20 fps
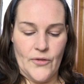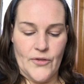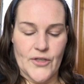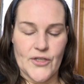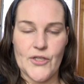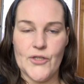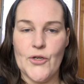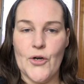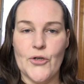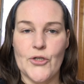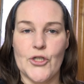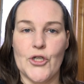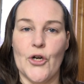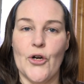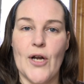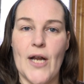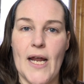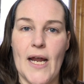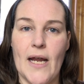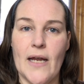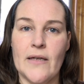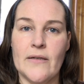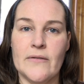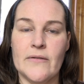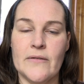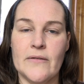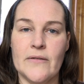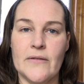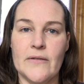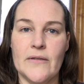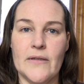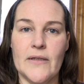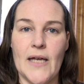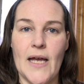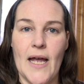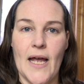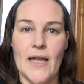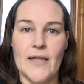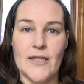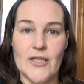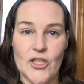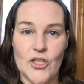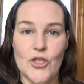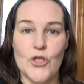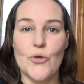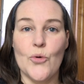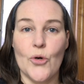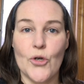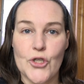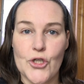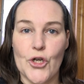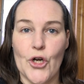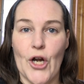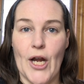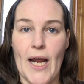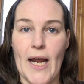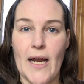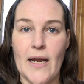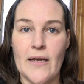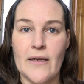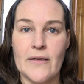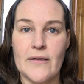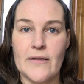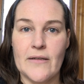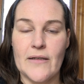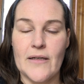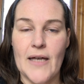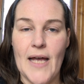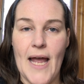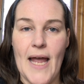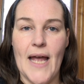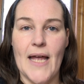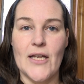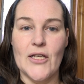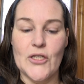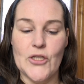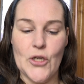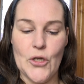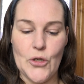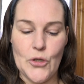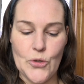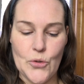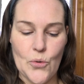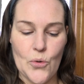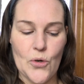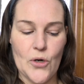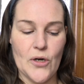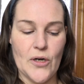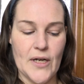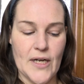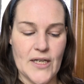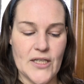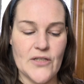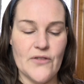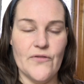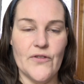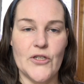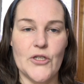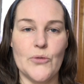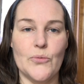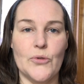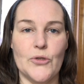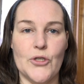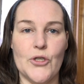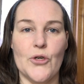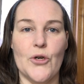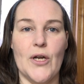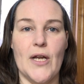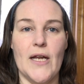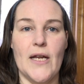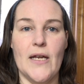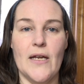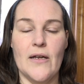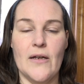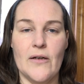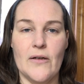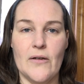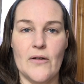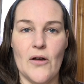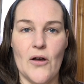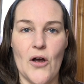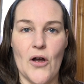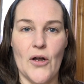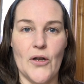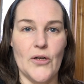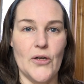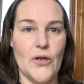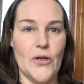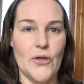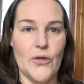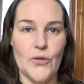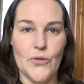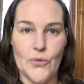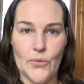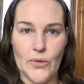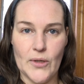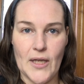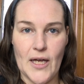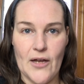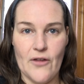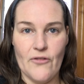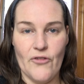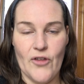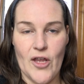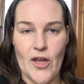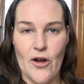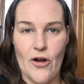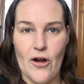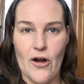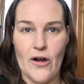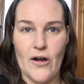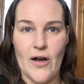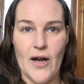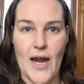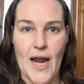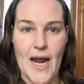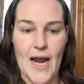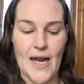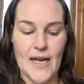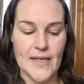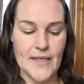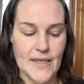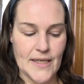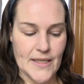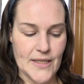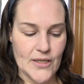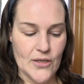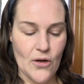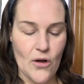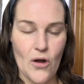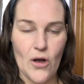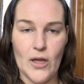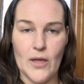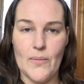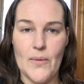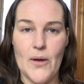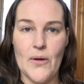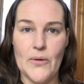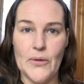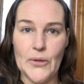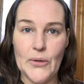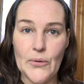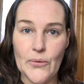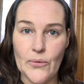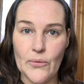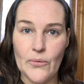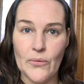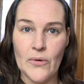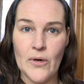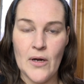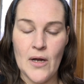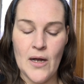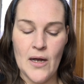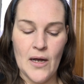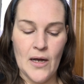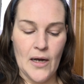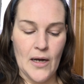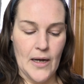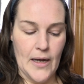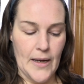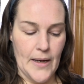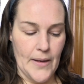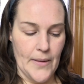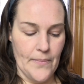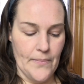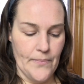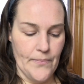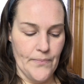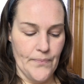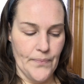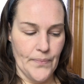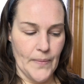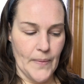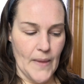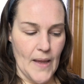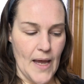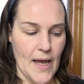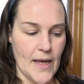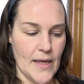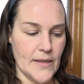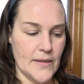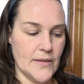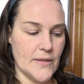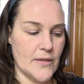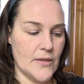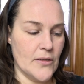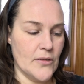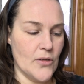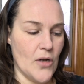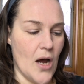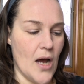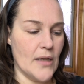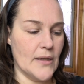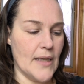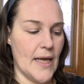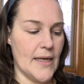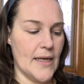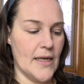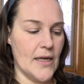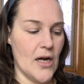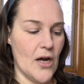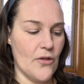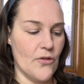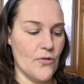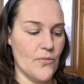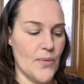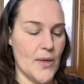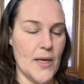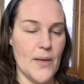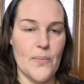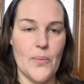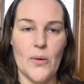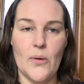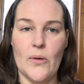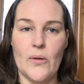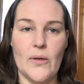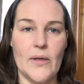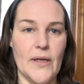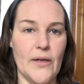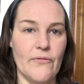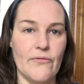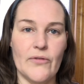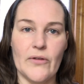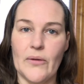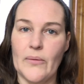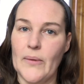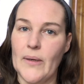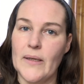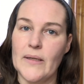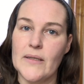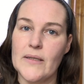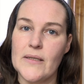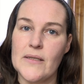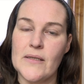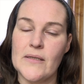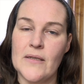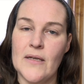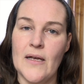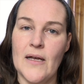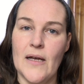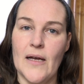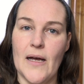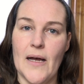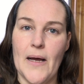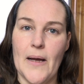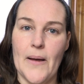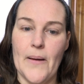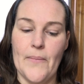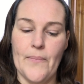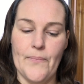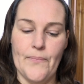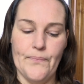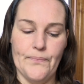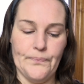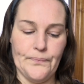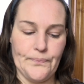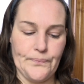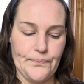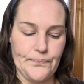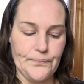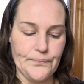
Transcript: this is our journey, and this is your journey, and your individual journey on your life here and it's all about you um, and not letting other people influence. Um,